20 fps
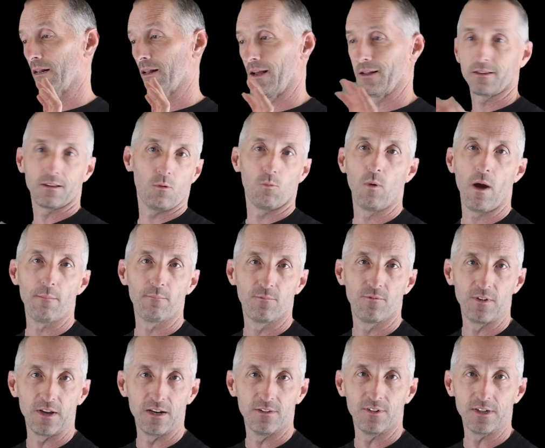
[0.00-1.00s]
like the webbed
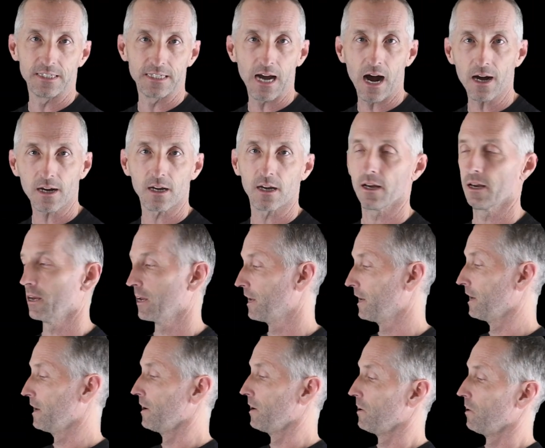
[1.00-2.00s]
feet of a duck,
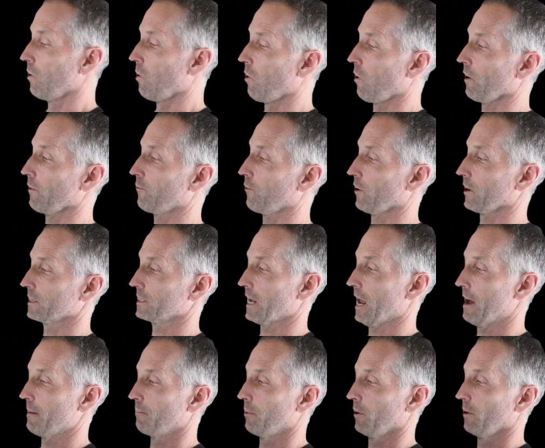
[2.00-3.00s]
or, for
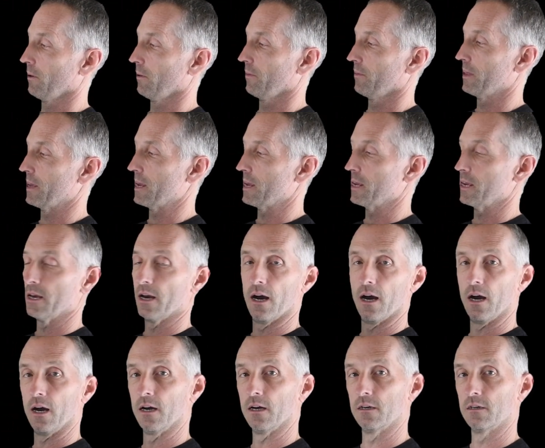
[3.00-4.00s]
example, the
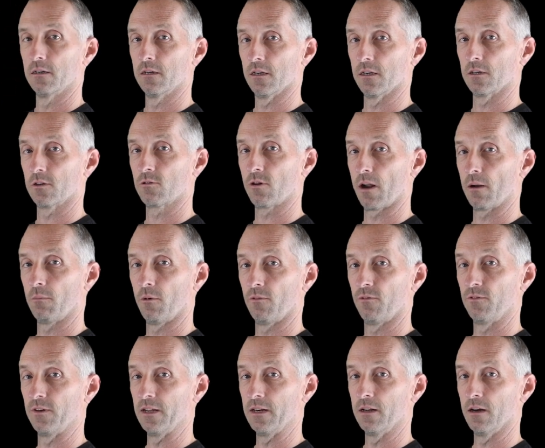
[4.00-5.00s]
incredible
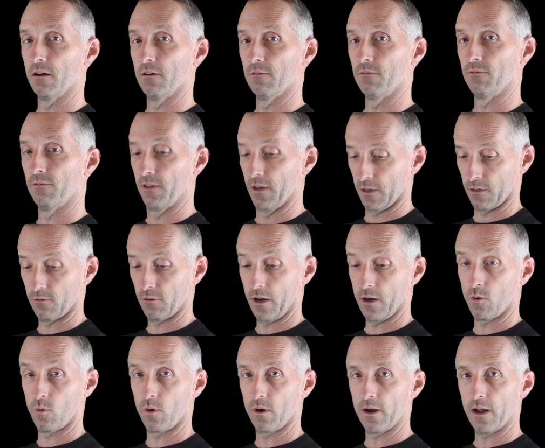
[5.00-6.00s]
feet of the
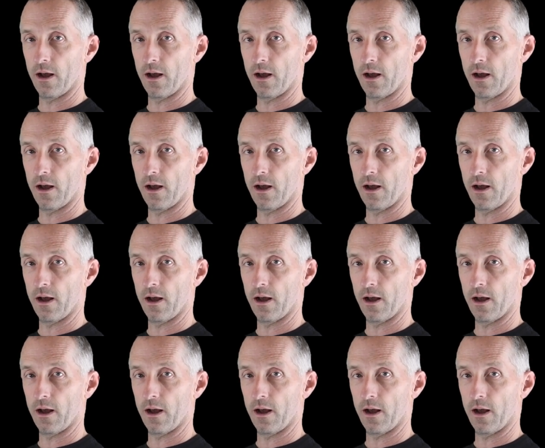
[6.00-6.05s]
great horned